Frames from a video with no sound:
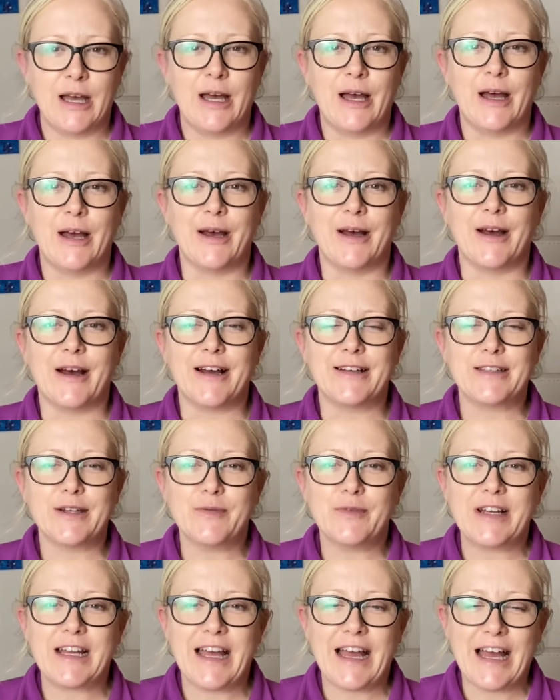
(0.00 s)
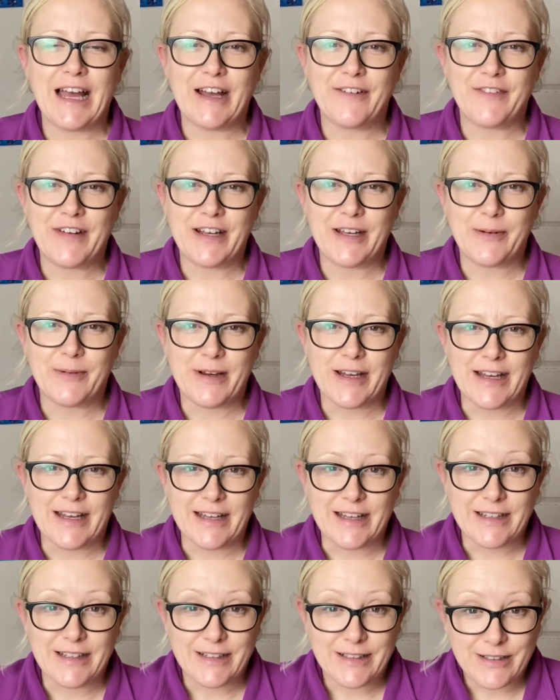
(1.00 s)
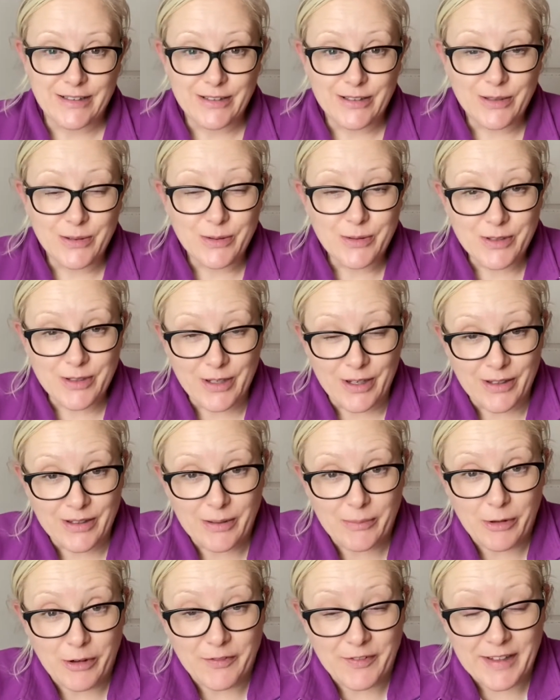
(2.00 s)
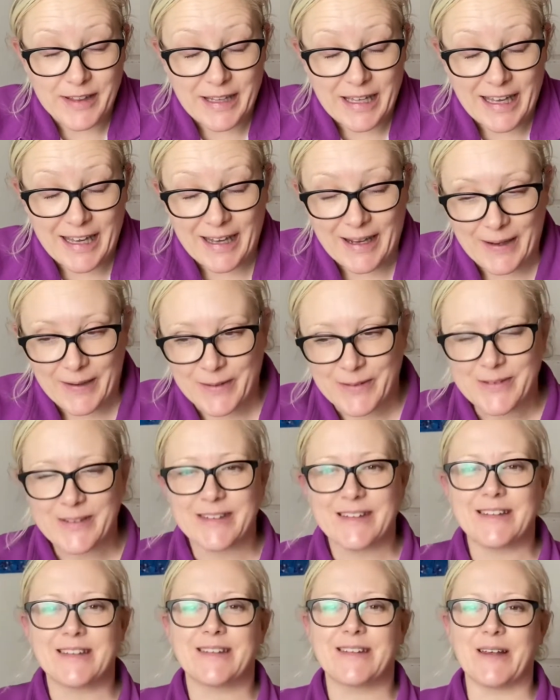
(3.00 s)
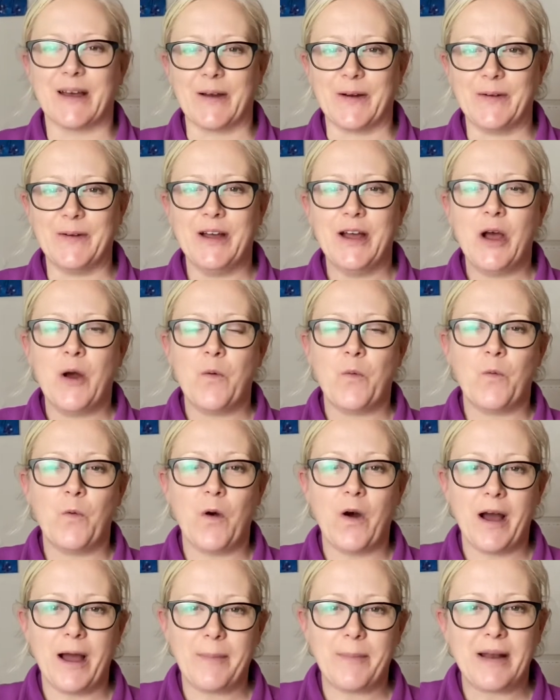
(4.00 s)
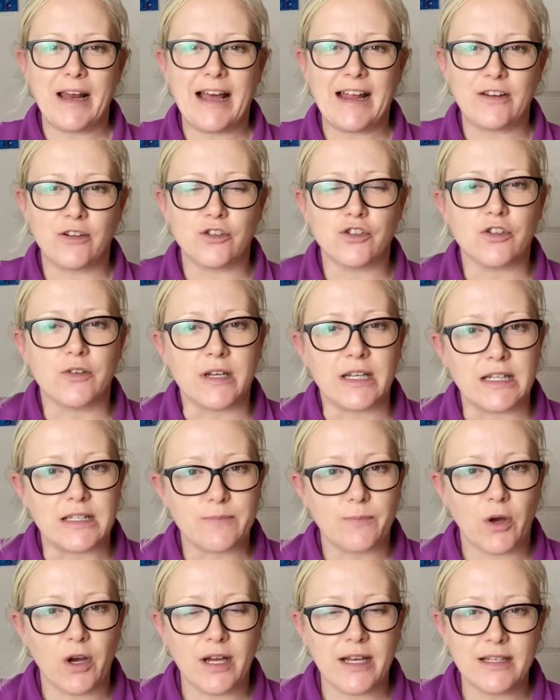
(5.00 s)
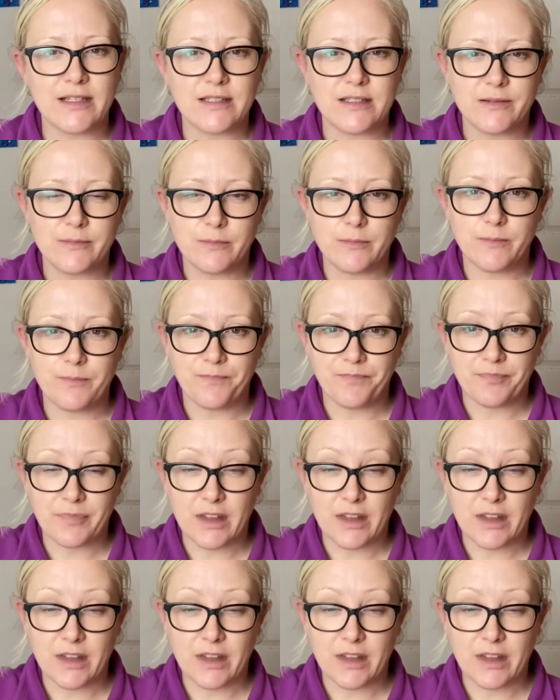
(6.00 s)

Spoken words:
I don't really have anywhere to start them off in the house, so what I plan on doing is buying some